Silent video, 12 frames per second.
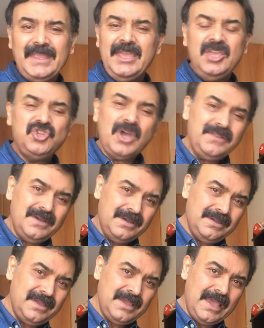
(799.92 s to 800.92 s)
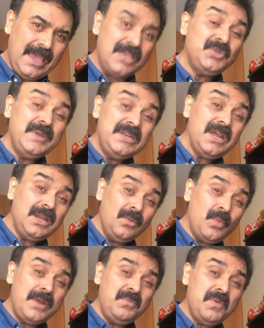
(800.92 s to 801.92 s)
each other, as we did
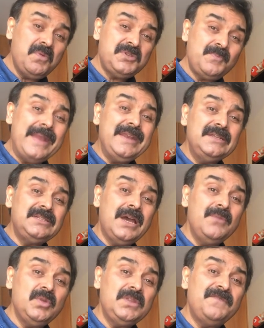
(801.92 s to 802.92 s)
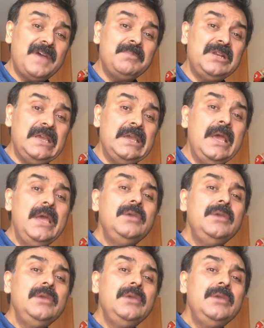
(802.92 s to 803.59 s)
when we were spending time with the family.